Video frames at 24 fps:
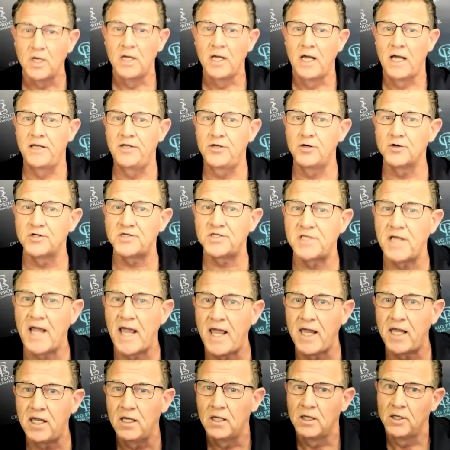and you're
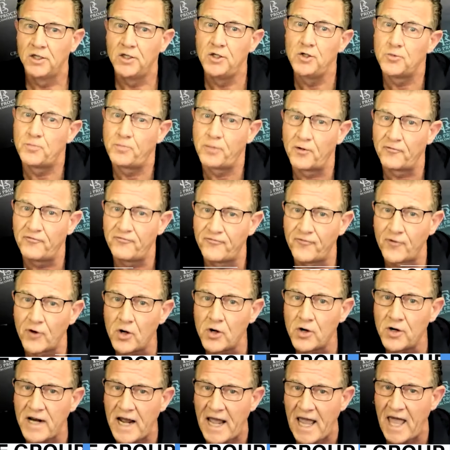saying you'd
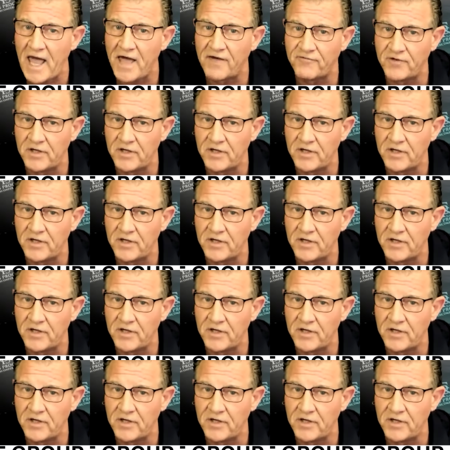prefer to have